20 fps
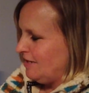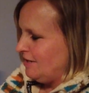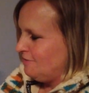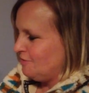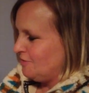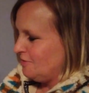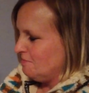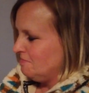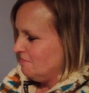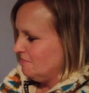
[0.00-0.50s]

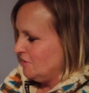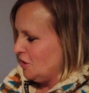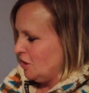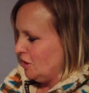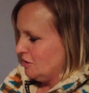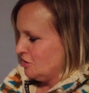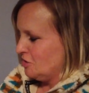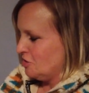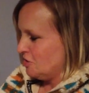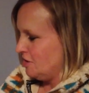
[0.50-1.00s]
made from
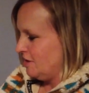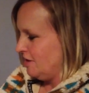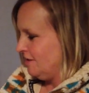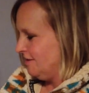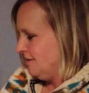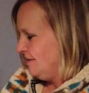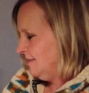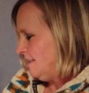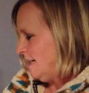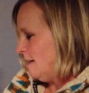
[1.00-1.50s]
Dollar Tree.
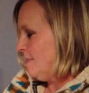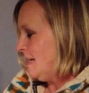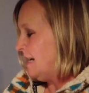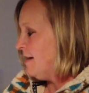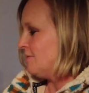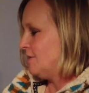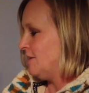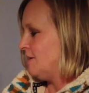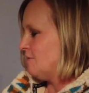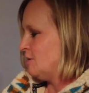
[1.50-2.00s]
I
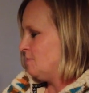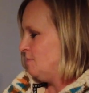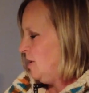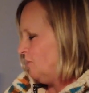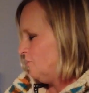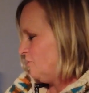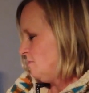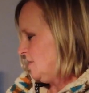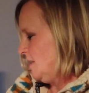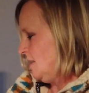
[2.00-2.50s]
mean, everything was
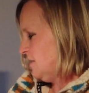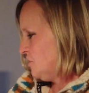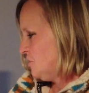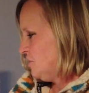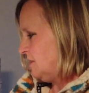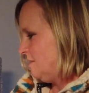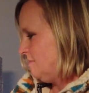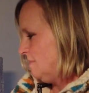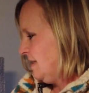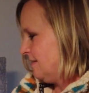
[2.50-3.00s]
bought from Dollar
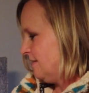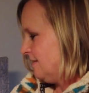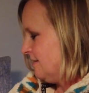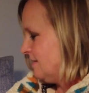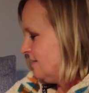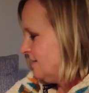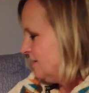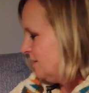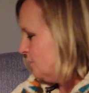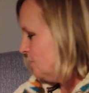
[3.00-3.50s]
Tree to make this.